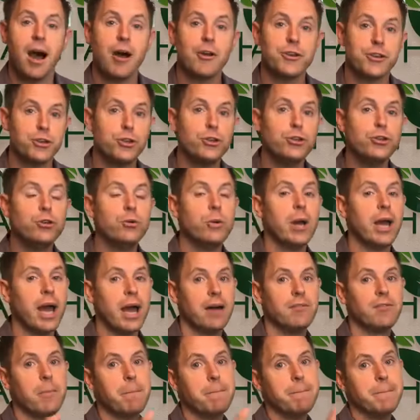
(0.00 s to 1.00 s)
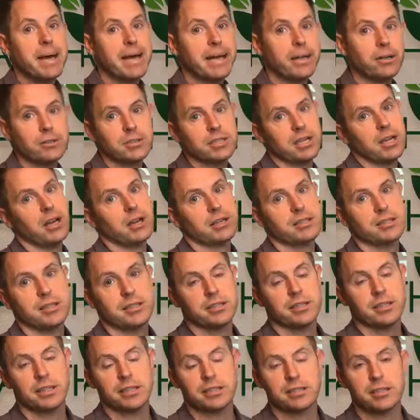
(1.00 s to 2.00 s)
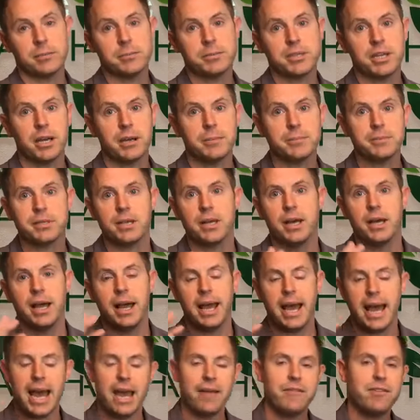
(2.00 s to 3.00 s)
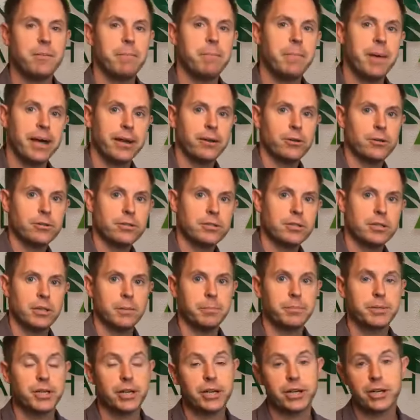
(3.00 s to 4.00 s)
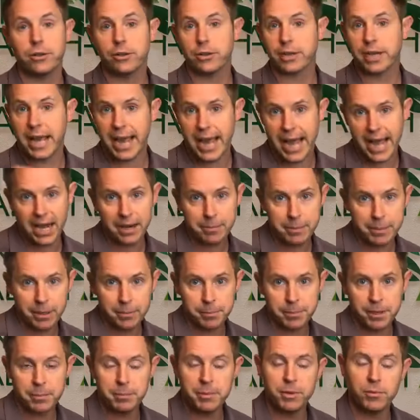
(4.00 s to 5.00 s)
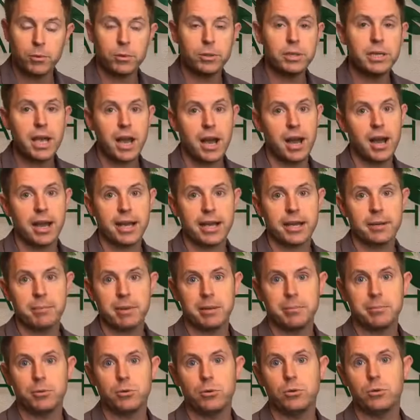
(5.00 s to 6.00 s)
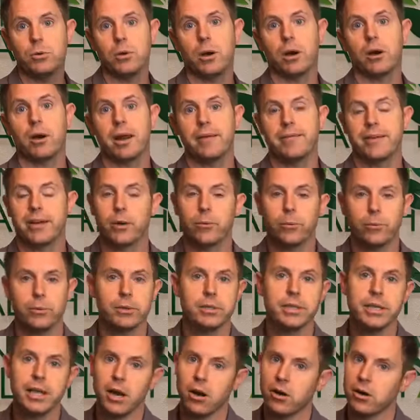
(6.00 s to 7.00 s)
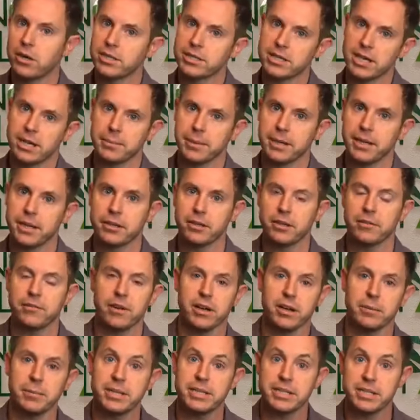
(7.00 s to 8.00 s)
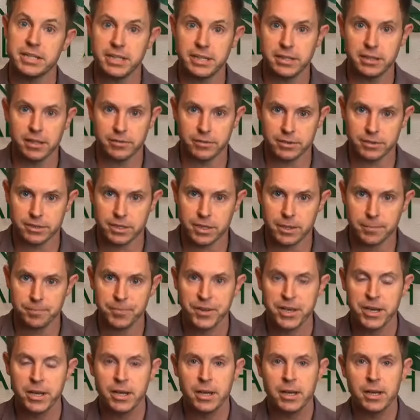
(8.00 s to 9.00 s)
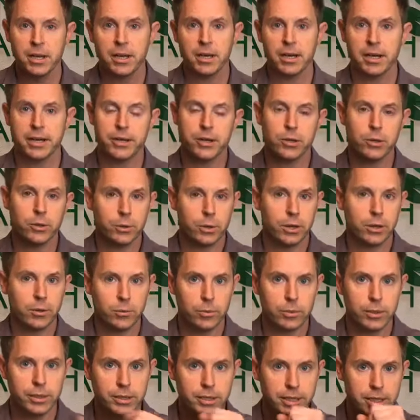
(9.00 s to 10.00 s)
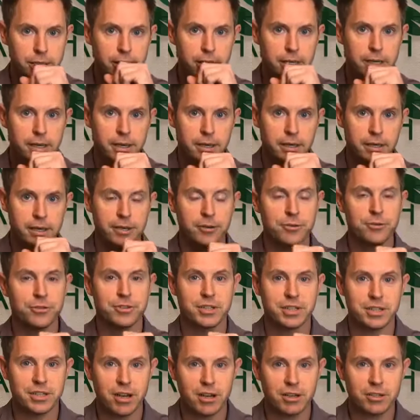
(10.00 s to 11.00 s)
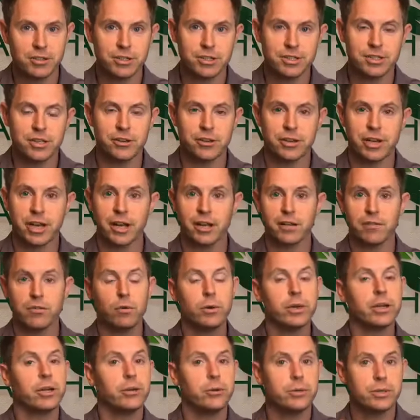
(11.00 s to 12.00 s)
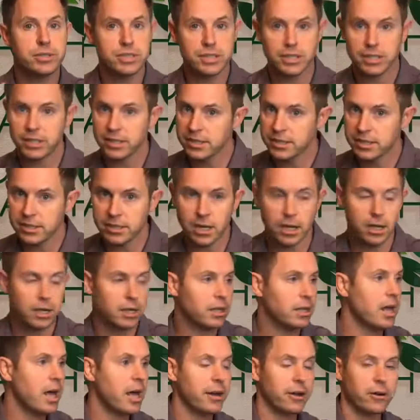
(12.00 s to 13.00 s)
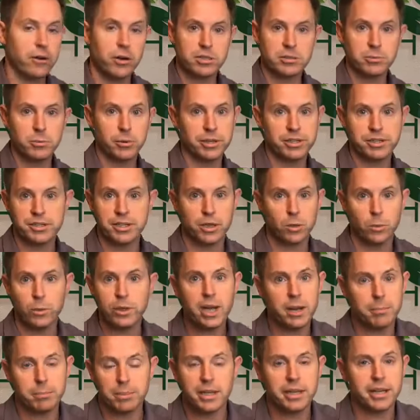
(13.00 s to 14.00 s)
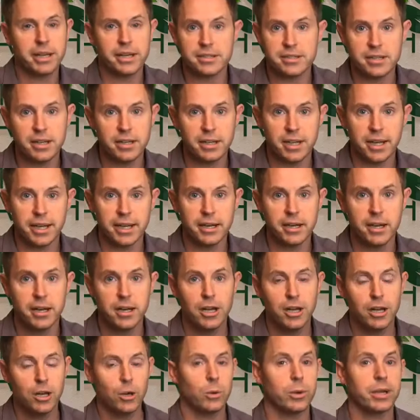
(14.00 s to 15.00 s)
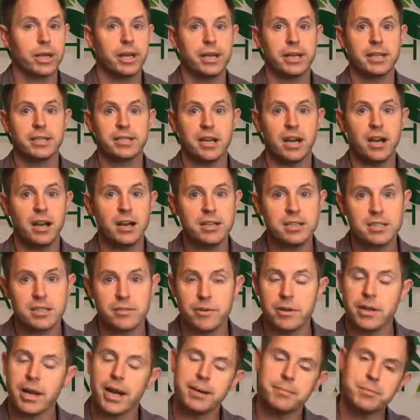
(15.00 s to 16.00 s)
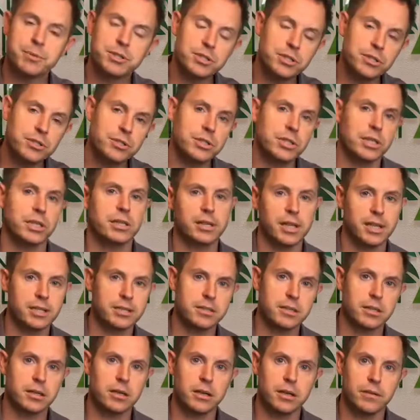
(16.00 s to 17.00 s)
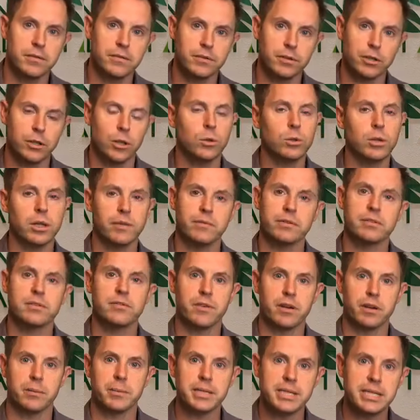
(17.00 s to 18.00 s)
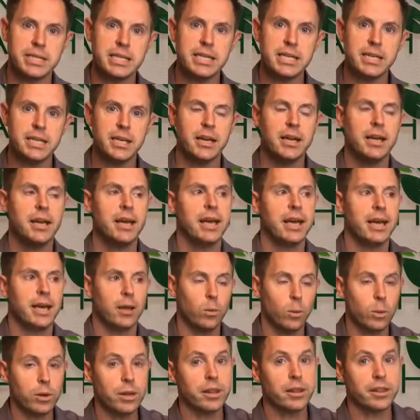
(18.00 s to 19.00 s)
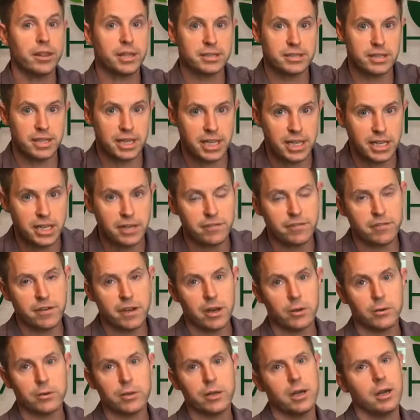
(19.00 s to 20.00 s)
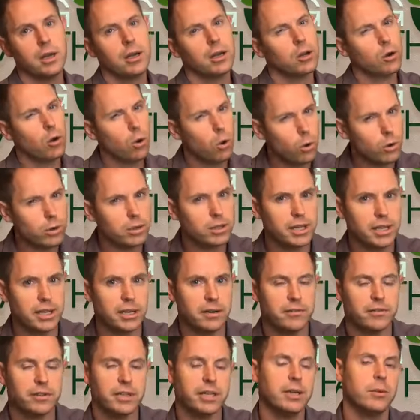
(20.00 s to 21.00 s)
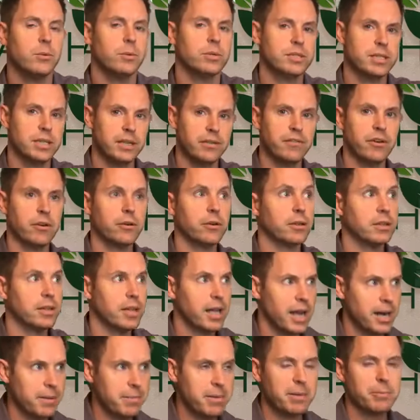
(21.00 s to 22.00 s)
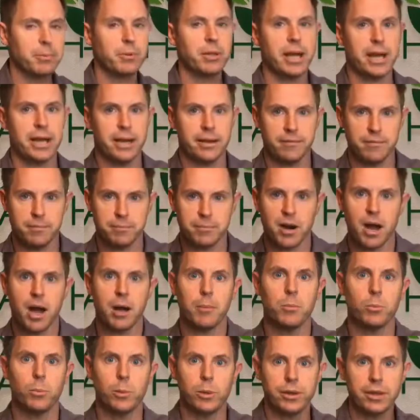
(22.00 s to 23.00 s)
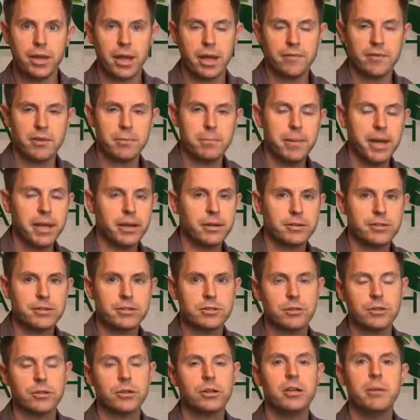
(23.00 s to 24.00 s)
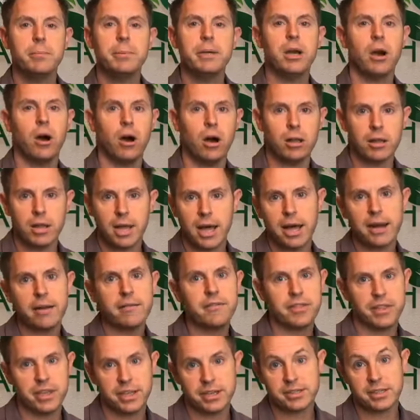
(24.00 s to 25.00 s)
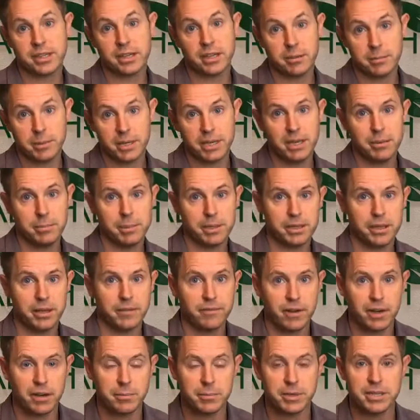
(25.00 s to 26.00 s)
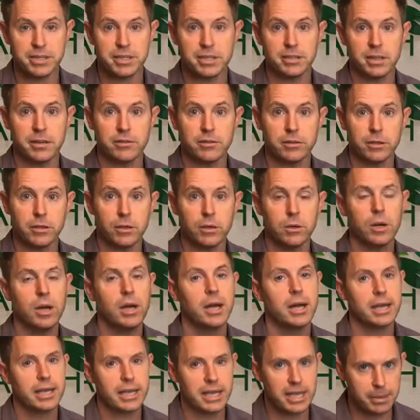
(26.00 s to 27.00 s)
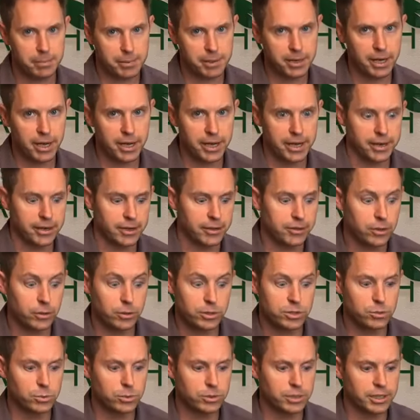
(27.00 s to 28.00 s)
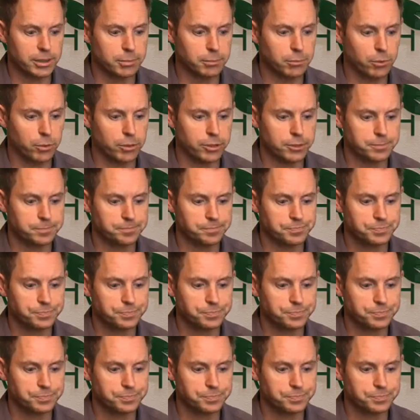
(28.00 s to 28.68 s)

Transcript: Do you have a metal toxicity? Sometimes heavy metals, in particular cadmium, can be really high in people who are having a really hard time getting their vitamin D levels up. I know a really interesting doctor in Southern California who has seen this a lot across the board. He's like, we got plenty of sunlight. We're getting tons of it. I'm still seeing lots of low levels of vitamin D. And one of the things that he found correlatively was he found a lot of people had a problem with heavy metals. So there could be a lot of things that could be keeping that vitamin D level low. Keep an eye on it though, it's really important.